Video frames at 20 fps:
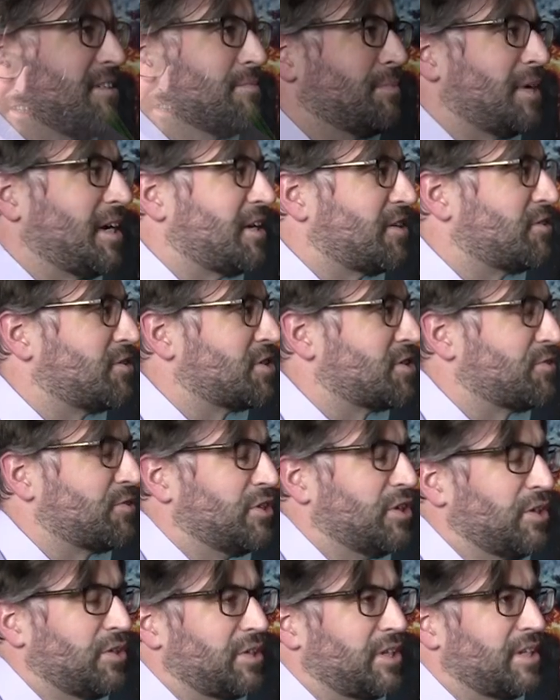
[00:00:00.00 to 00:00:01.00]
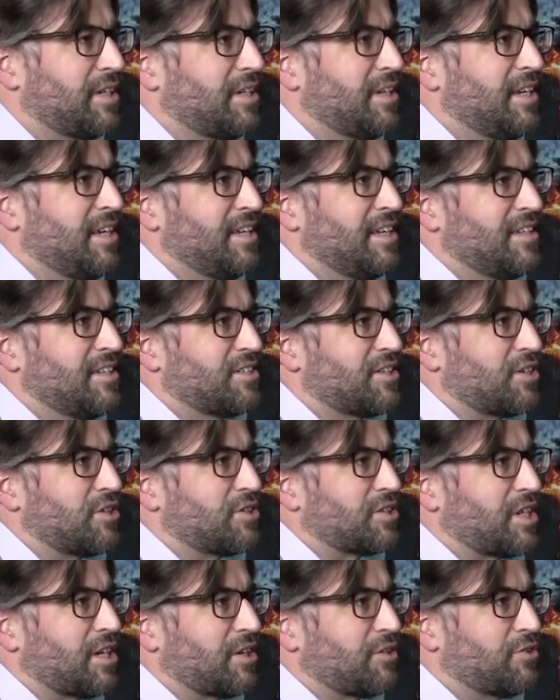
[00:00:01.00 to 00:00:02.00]
by Christopher Nolan. It stars
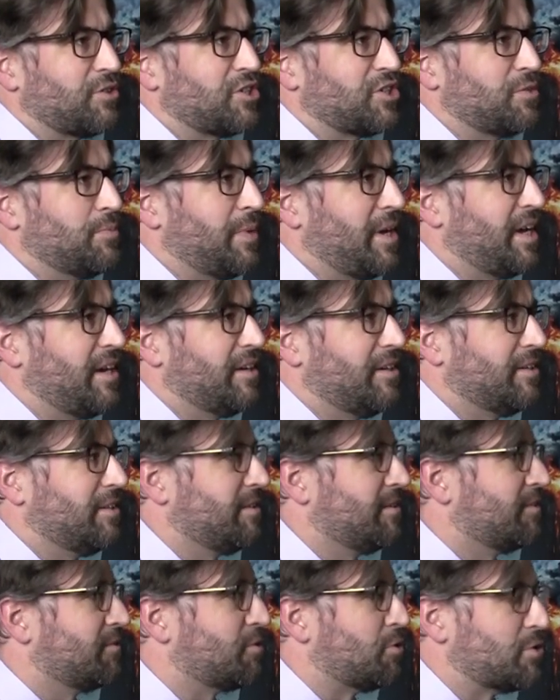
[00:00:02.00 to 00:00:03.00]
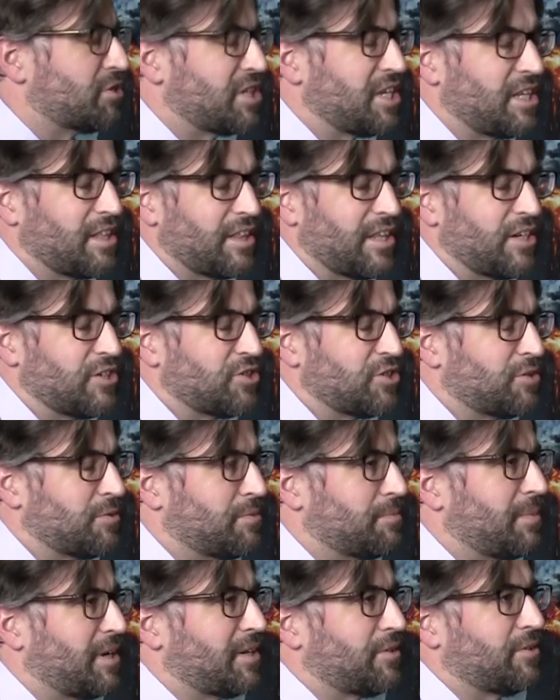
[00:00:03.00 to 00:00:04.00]
uh, Christian Bale, of course, Heath Ledger,
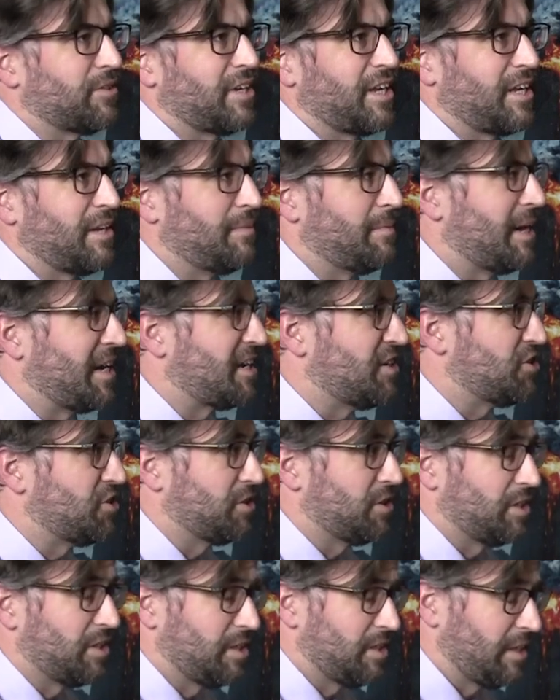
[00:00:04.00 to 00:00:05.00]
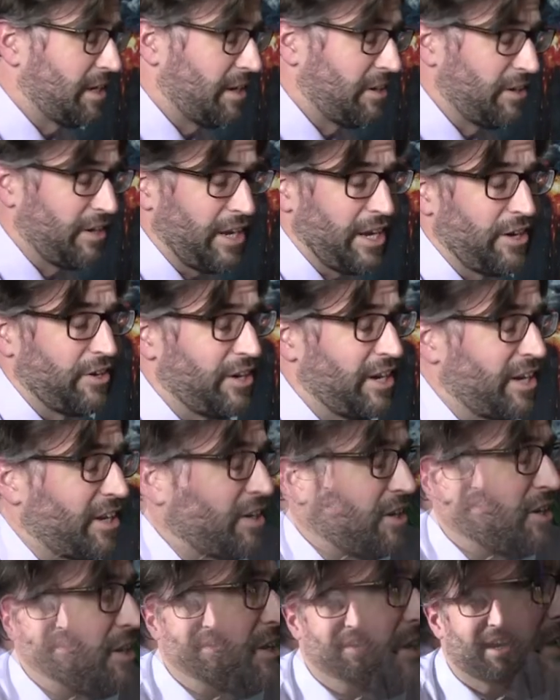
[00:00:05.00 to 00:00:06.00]
Michael Caine, Maggie Gyllenhaal, Aaron,
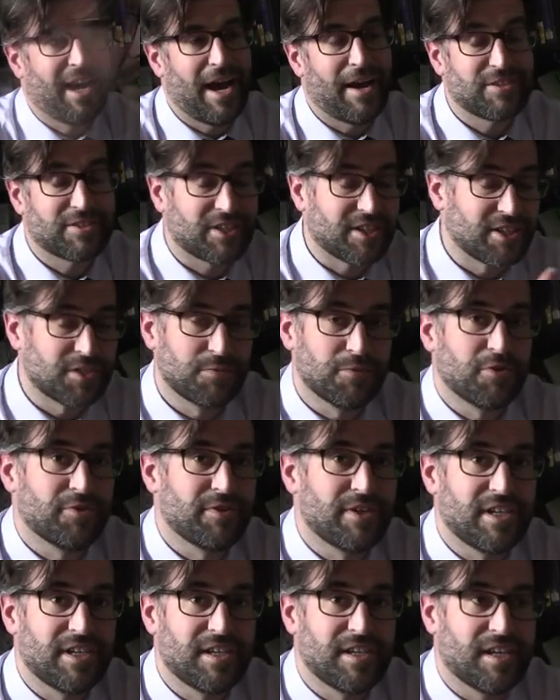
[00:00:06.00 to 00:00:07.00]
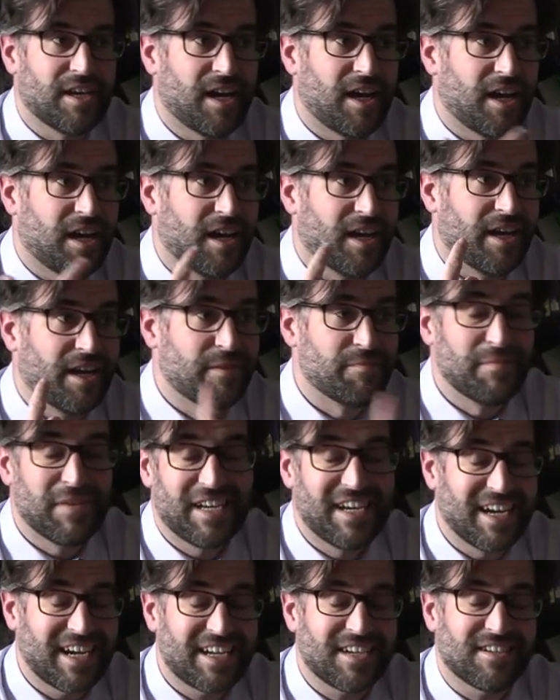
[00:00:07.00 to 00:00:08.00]
Eckhart. I saw this movie uh, at
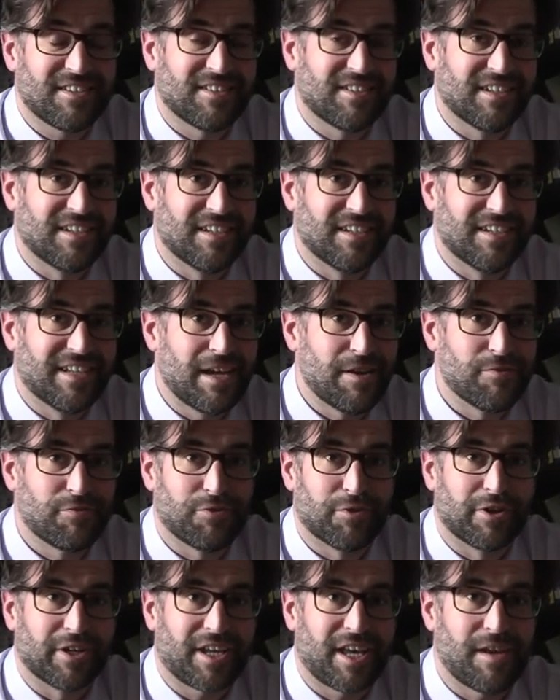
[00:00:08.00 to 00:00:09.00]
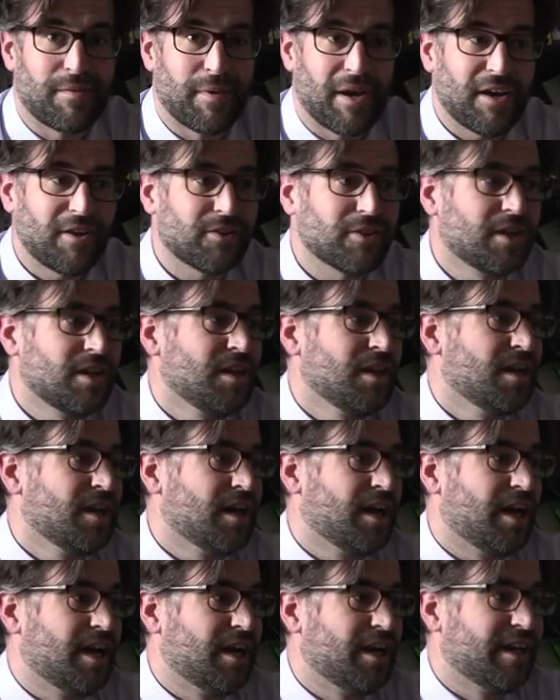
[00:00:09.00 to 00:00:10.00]
midnight the day before it came out,
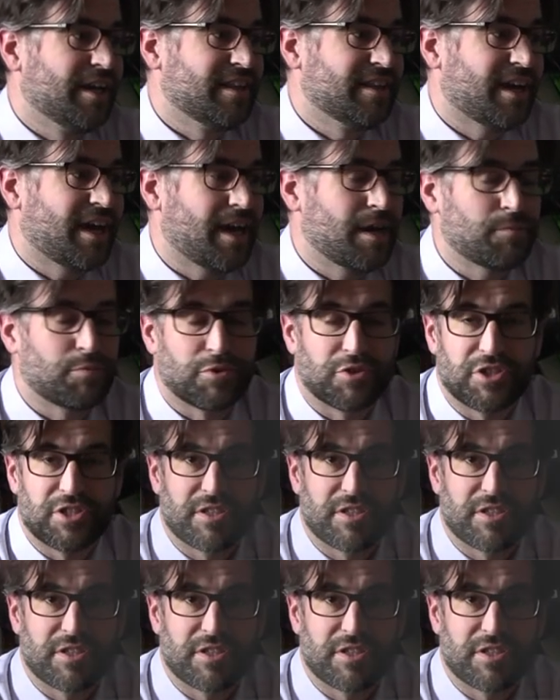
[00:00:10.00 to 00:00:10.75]
uh, and the hype was